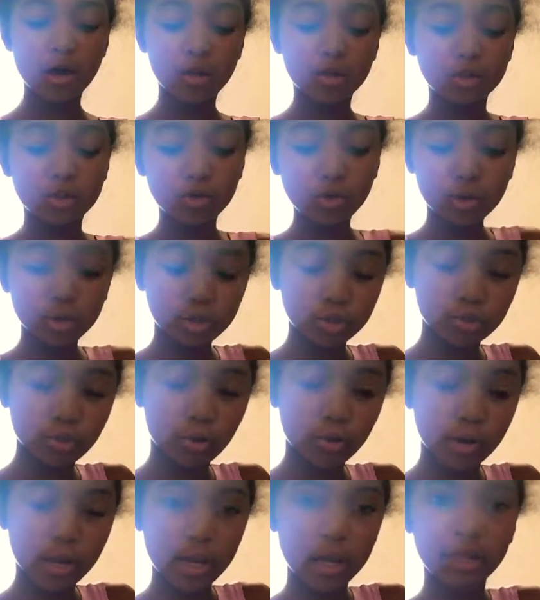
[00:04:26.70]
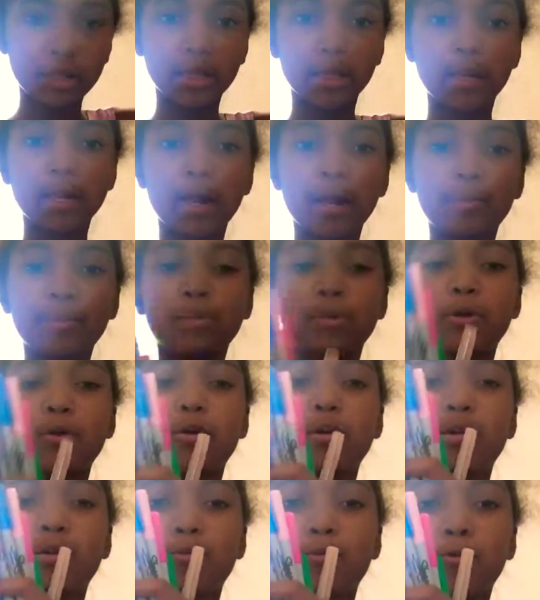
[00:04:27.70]
let's do a story and then I'm
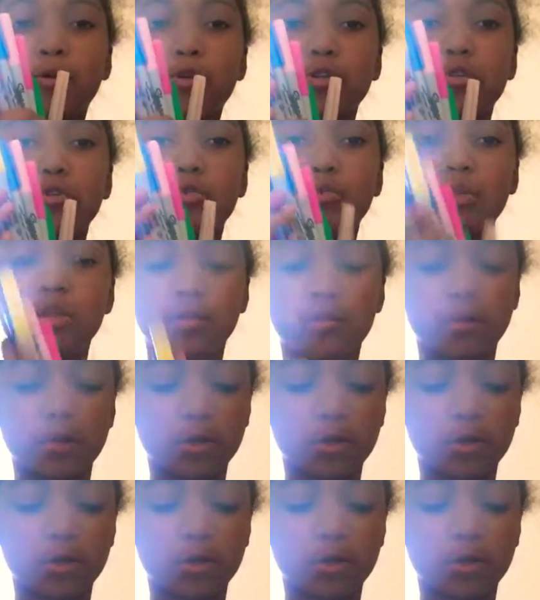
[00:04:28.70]
gonna first do these